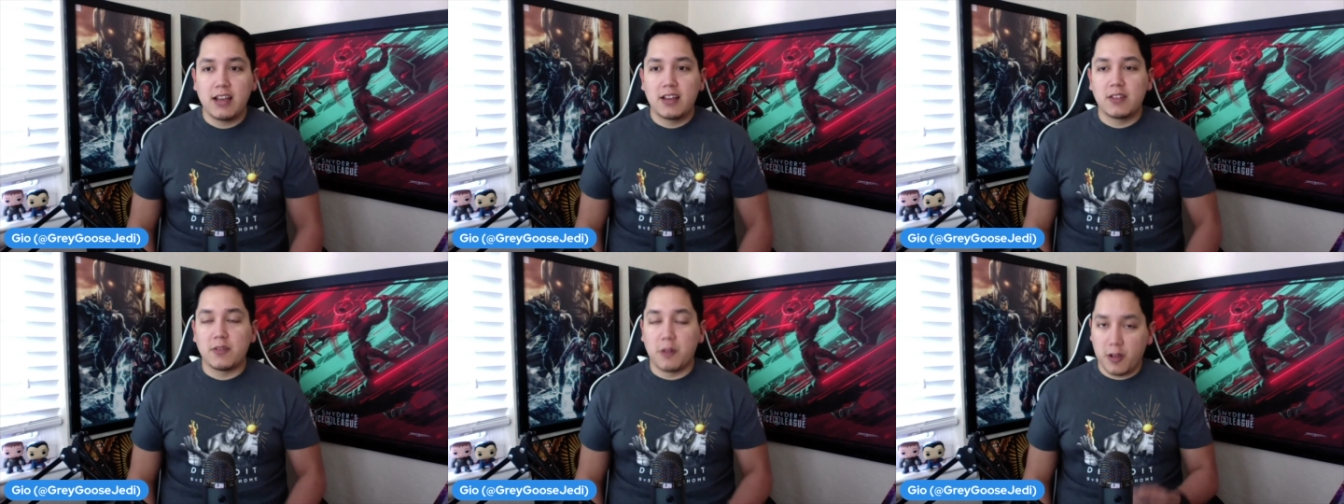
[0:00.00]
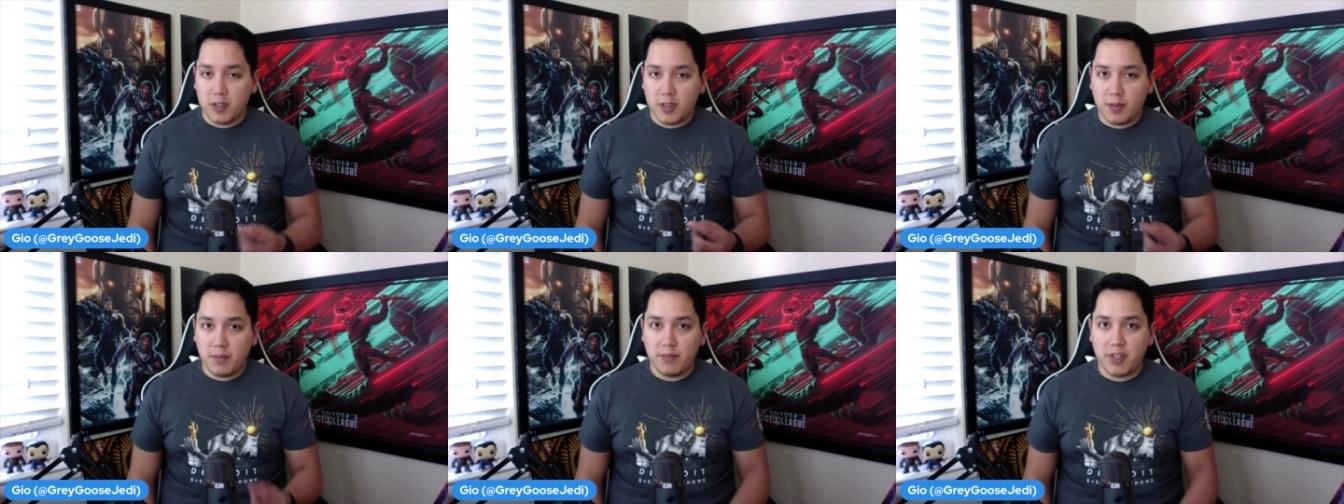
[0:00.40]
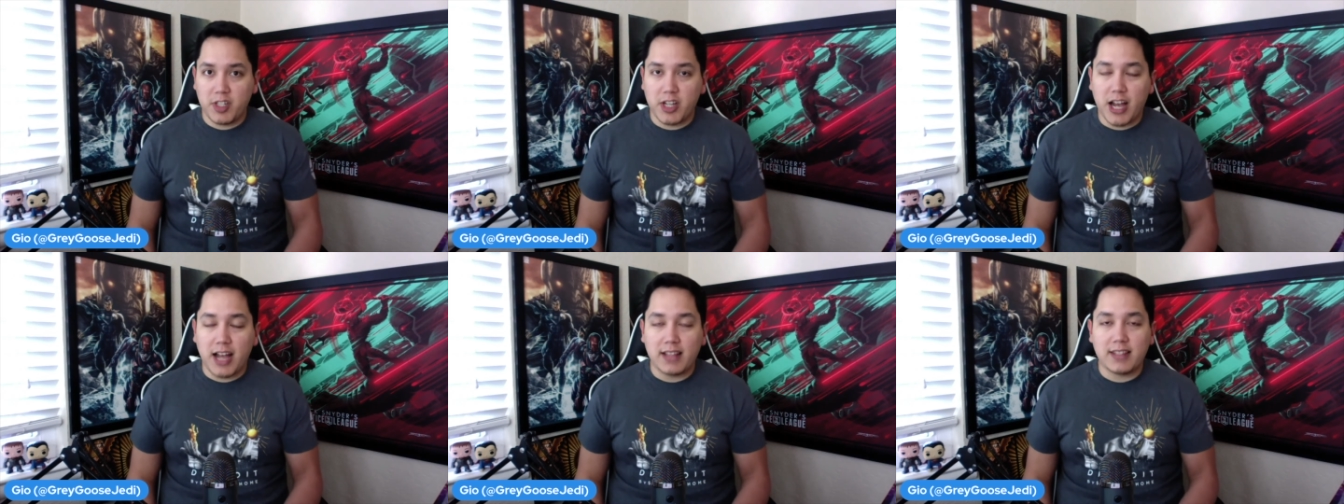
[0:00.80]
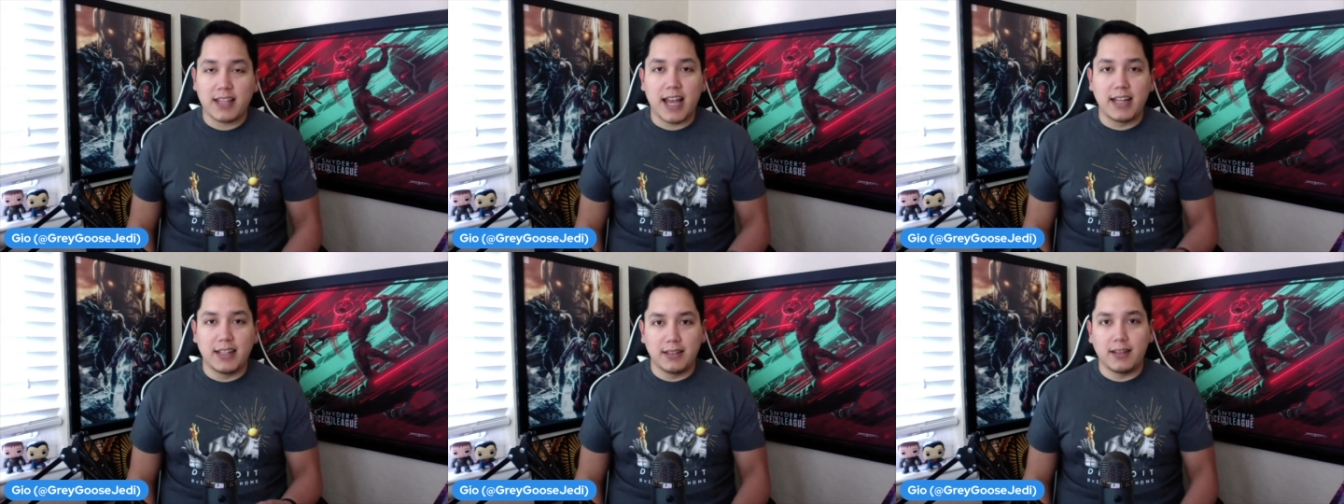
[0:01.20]
There are some shots
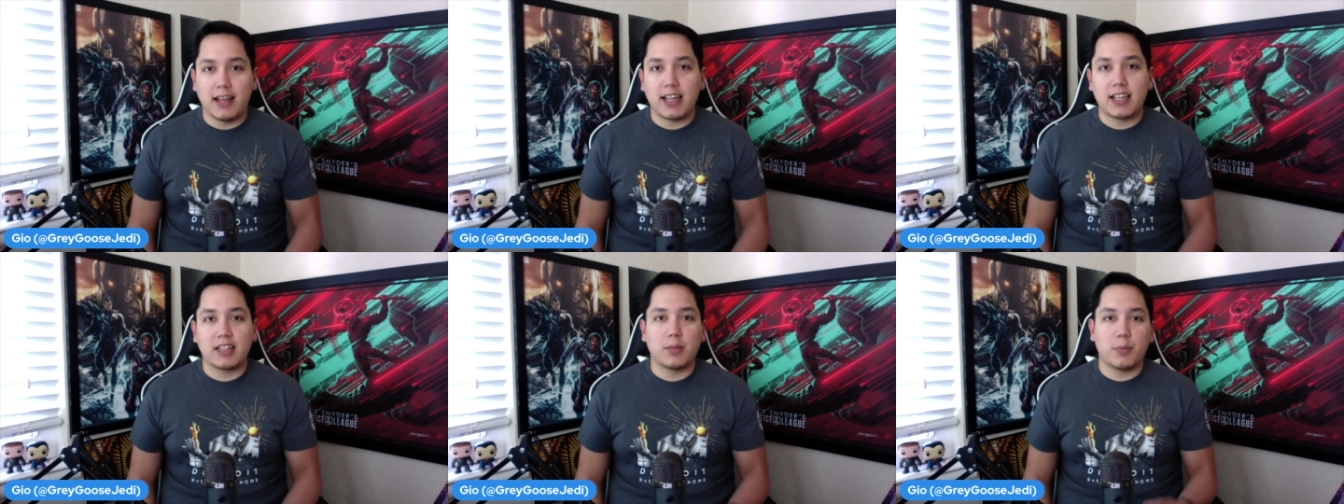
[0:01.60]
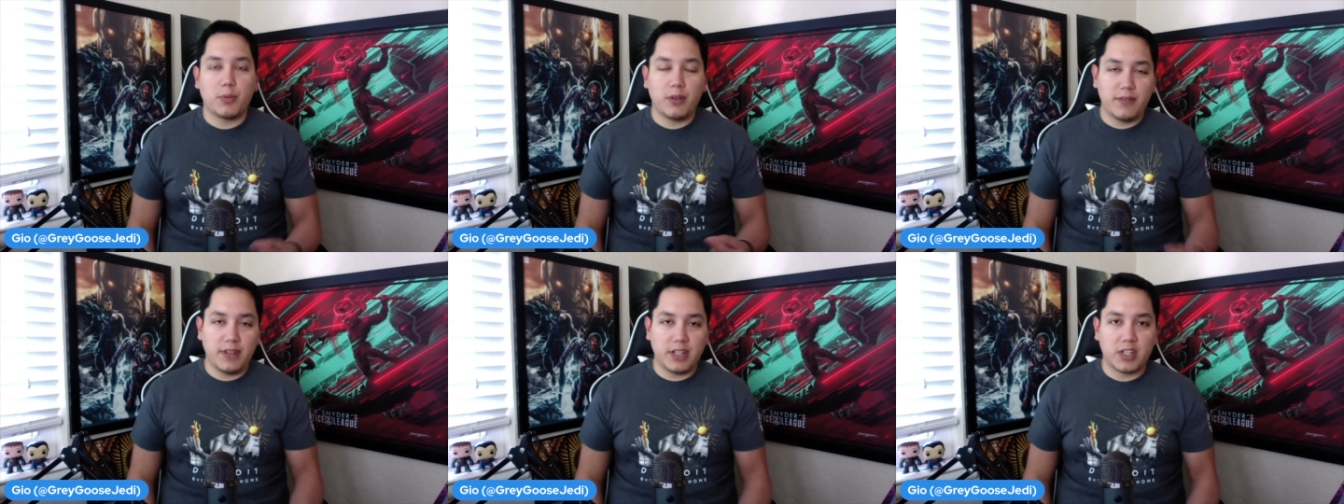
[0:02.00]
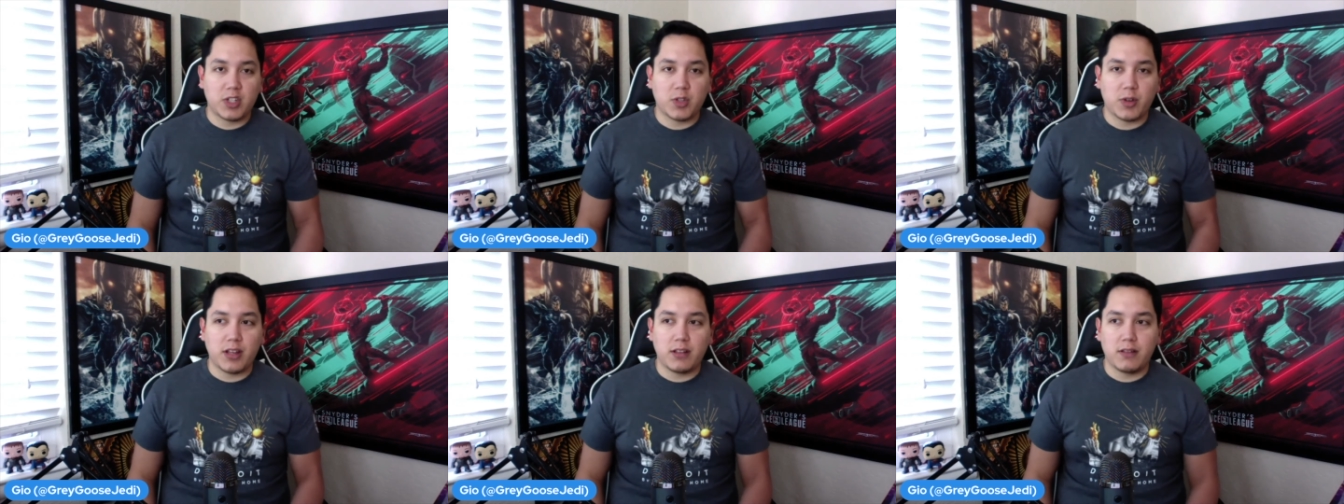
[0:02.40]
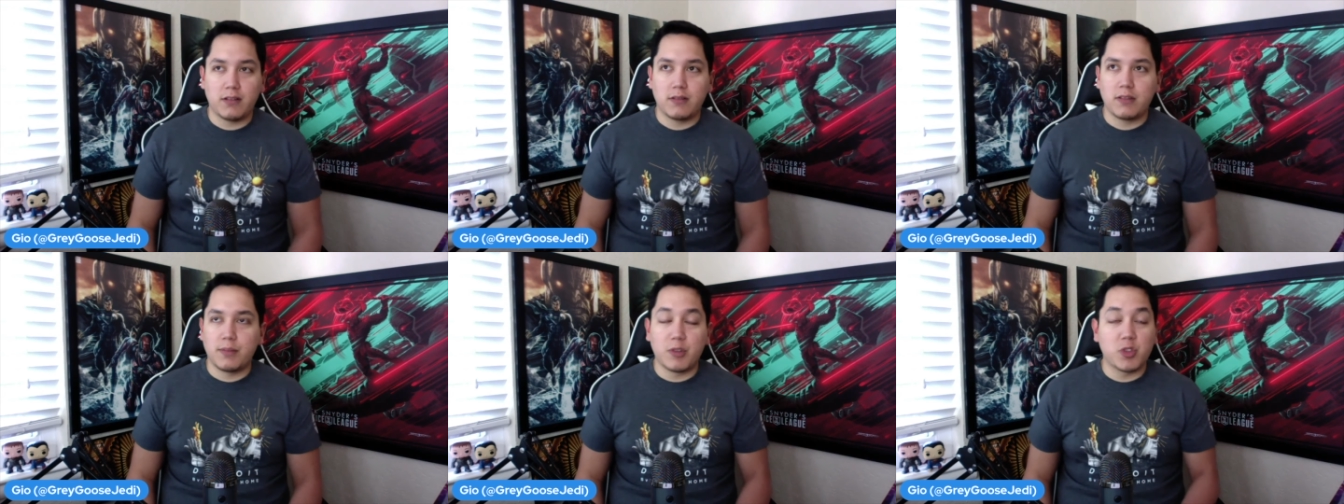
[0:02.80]
I did like in the previous
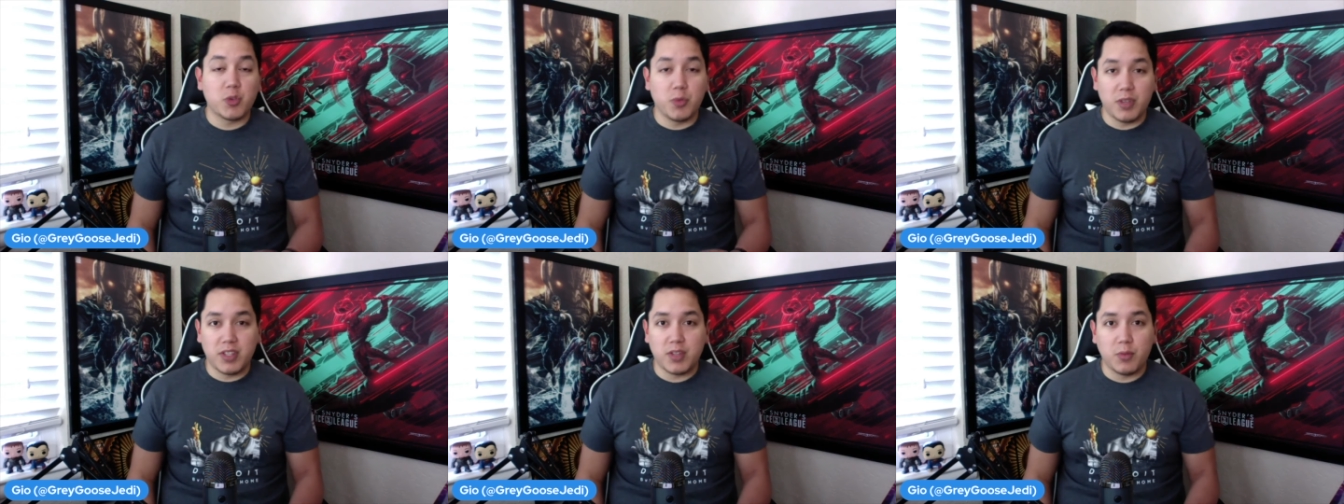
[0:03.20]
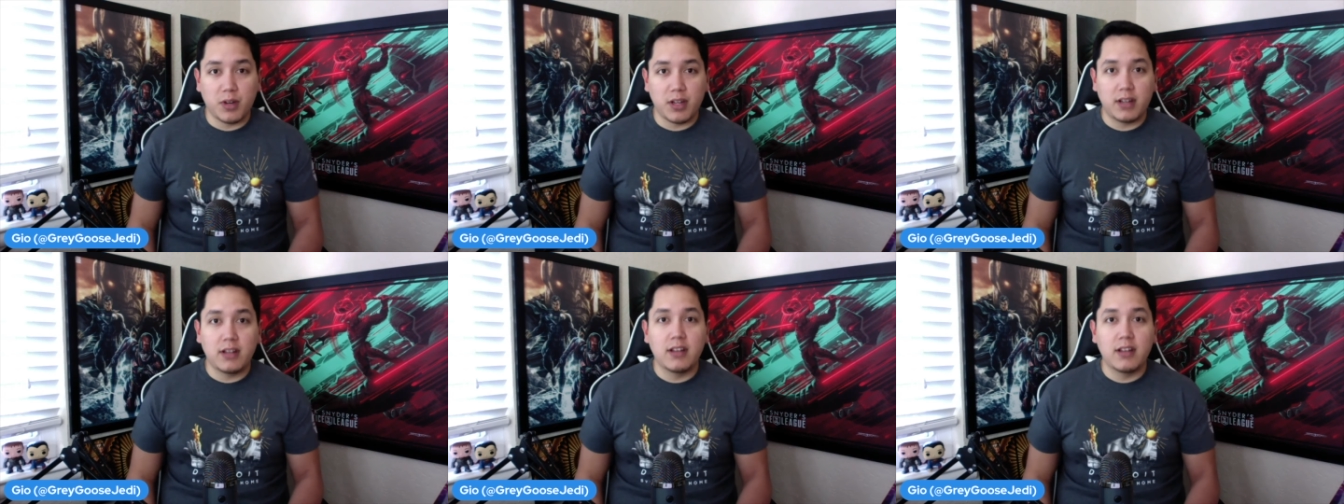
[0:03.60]
trailer, the most recent one